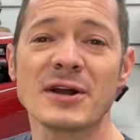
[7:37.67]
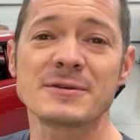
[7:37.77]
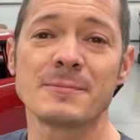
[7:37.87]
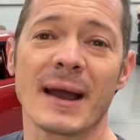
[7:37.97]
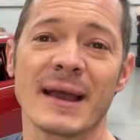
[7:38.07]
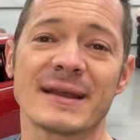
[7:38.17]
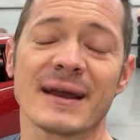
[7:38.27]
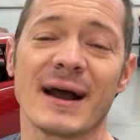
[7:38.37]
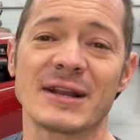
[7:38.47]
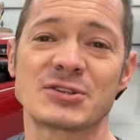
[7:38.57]
to Mike,
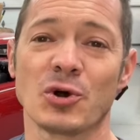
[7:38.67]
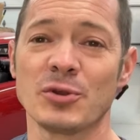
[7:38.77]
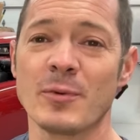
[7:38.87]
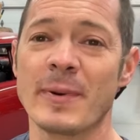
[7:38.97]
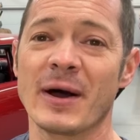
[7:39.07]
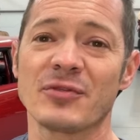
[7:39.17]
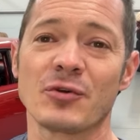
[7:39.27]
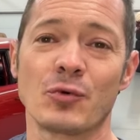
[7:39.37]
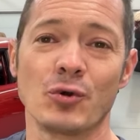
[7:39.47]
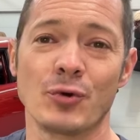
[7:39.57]
I told him about the
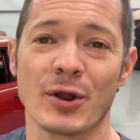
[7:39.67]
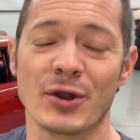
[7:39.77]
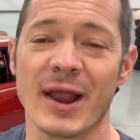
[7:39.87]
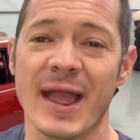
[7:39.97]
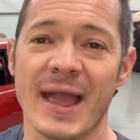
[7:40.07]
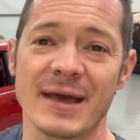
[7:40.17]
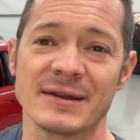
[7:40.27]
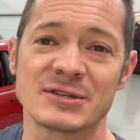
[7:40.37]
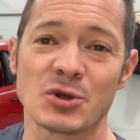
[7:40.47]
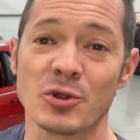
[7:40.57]
Roadrunner
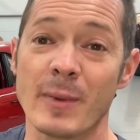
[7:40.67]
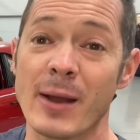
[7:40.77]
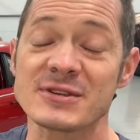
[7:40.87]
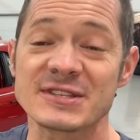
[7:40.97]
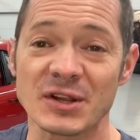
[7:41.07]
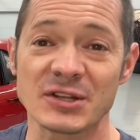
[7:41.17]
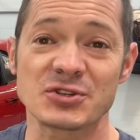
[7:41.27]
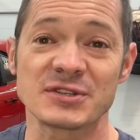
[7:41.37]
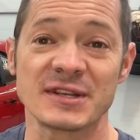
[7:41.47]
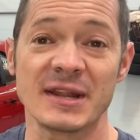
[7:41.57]
and told him I was still
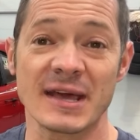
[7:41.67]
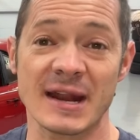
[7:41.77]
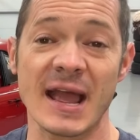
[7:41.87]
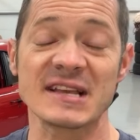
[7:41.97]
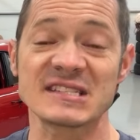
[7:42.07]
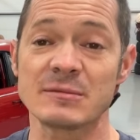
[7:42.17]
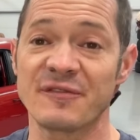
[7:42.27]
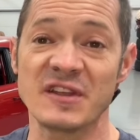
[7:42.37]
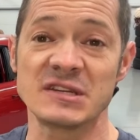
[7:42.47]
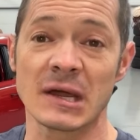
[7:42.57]
interested, and I asked him
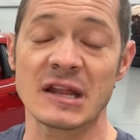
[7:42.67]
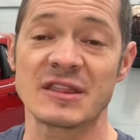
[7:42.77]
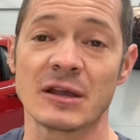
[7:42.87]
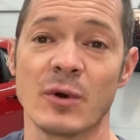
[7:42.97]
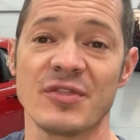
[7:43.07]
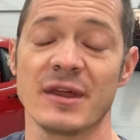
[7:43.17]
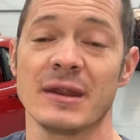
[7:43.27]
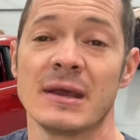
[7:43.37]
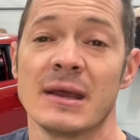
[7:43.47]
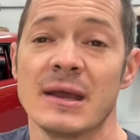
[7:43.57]
if he'd done anything with
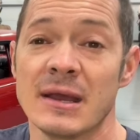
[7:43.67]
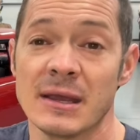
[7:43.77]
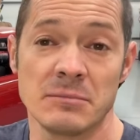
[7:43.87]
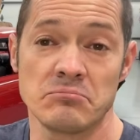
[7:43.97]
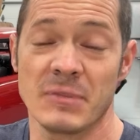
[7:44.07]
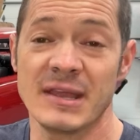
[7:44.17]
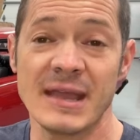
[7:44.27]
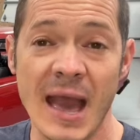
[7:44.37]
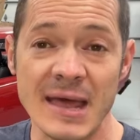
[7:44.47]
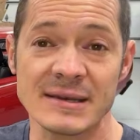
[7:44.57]
it. He
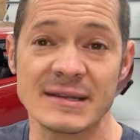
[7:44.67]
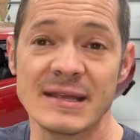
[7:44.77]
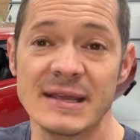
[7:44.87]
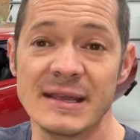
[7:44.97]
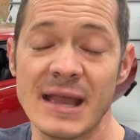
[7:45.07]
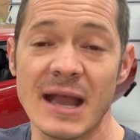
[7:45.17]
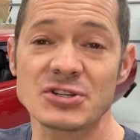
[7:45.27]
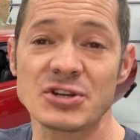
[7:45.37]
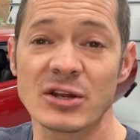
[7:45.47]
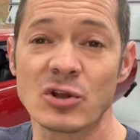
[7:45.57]
hadn't. He
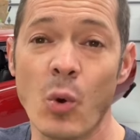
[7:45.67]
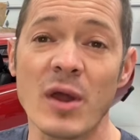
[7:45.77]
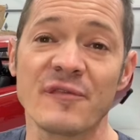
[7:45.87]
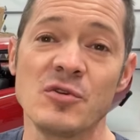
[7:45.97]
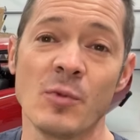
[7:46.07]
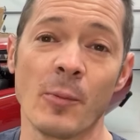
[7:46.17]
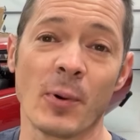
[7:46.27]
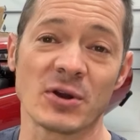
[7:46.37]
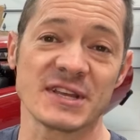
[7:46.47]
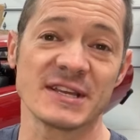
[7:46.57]
actually had quite a few
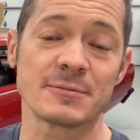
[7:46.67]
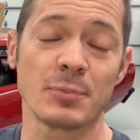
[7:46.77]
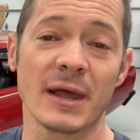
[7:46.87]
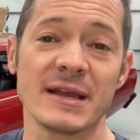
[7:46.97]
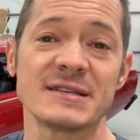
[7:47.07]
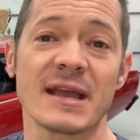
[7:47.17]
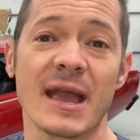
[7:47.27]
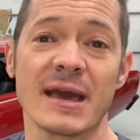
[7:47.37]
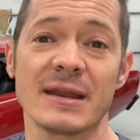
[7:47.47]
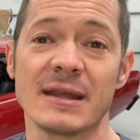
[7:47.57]
Mopars at his place,
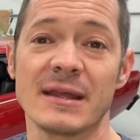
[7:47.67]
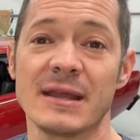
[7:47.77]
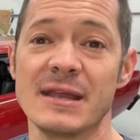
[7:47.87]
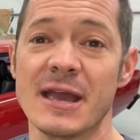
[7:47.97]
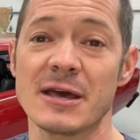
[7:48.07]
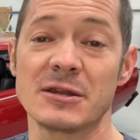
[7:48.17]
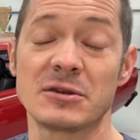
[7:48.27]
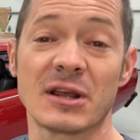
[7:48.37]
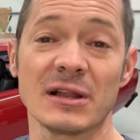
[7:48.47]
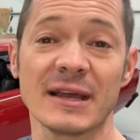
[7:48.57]
and he
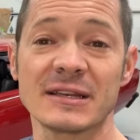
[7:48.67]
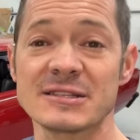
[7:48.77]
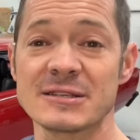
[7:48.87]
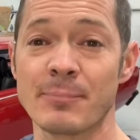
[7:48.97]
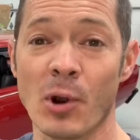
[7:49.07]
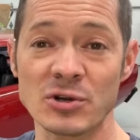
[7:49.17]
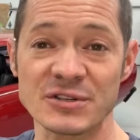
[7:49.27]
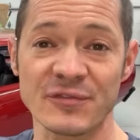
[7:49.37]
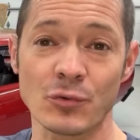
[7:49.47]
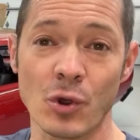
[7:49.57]
had collected some
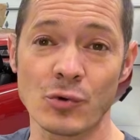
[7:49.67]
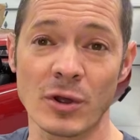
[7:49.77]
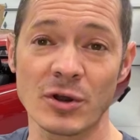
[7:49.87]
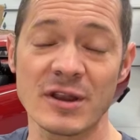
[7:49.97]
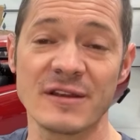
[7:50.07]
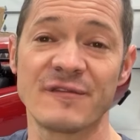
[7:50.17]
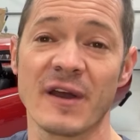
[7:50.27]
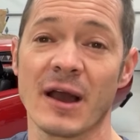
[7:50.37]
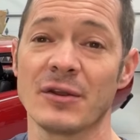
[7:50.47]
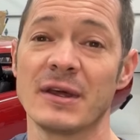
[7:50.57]
parts for the Roadrunner. He'd
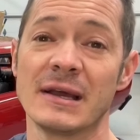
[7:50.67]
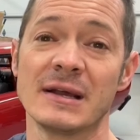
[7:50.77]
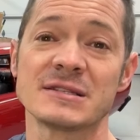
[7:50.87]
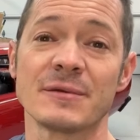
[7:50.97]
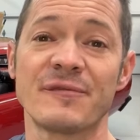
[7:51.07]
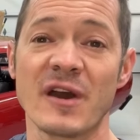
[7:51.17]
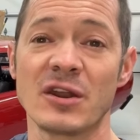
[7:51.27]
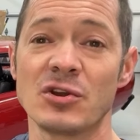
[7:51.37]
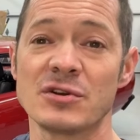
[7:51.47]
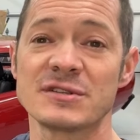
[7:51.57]
found some
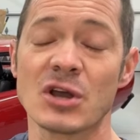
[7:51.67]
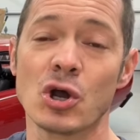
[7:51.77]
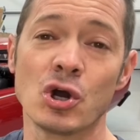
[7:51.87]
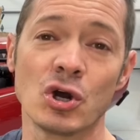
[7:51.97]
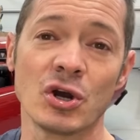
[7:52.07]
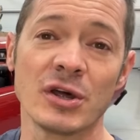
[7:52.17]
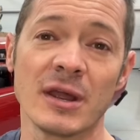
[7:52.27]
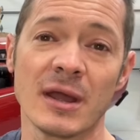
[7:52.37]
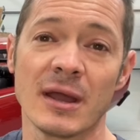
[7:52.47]
fenders, a hood,